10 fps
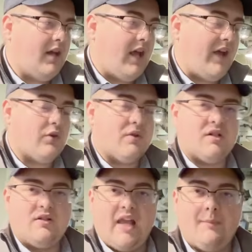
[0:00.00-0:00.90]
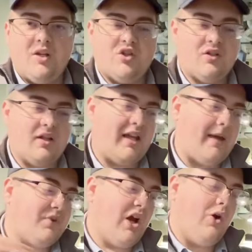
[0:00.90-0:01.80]
After it was damaged, it
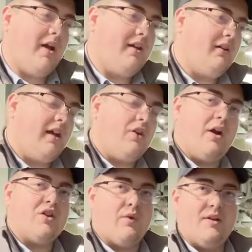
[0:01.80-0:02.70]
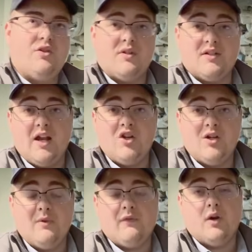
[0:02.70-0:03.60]
kept going and crashed right into a
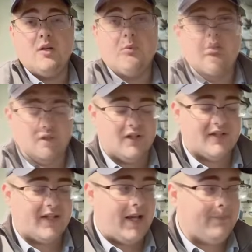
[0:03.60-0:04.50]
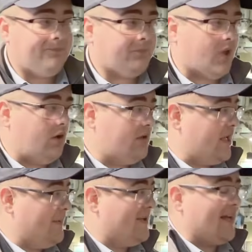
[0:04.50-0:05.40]
station before anyone could escape.
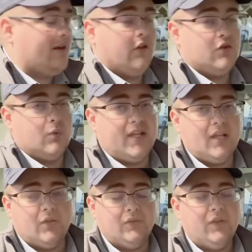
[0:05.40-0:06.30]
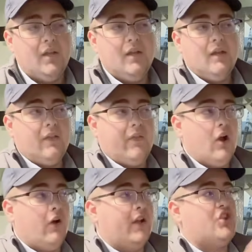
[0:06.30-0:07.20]
Him and 10 others were killed. They
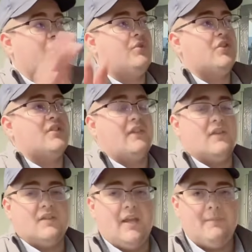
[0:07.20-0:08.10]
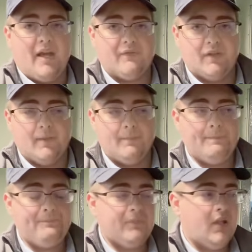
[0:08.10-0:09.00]
all had a ship just like this named after them.
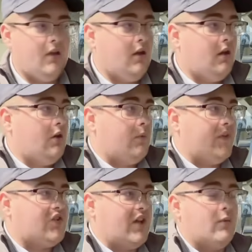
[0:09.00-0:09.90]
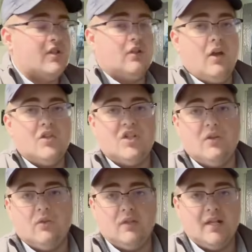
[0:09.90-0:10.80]
When the Slater was launched in
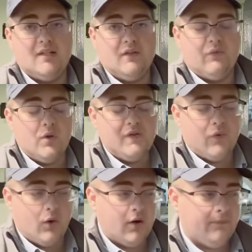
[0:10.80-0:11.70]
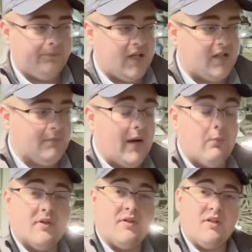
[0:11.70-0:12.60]
early 1944, his
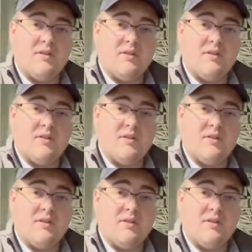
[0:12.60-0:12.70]
mom was the